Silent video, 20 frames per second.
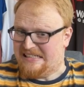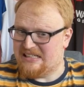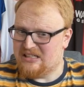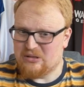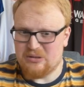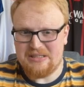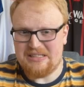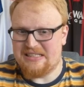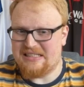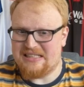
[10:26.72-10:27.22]

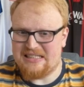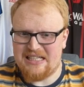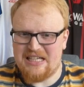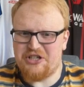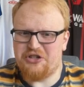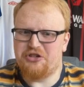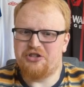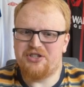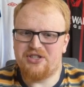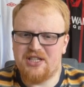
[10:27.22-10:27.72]
which is a
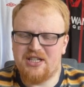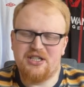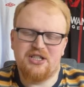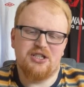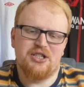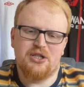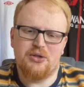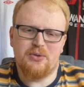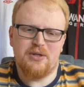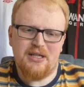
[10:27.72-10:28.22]
dangerous thing to
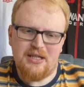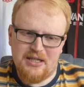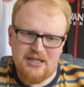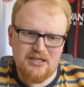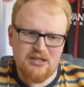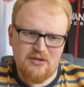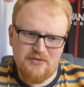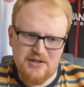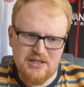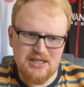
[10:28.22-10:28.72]
do. He
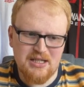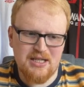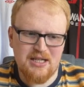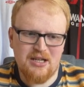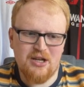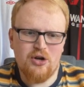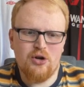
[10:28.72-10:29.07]
is obviously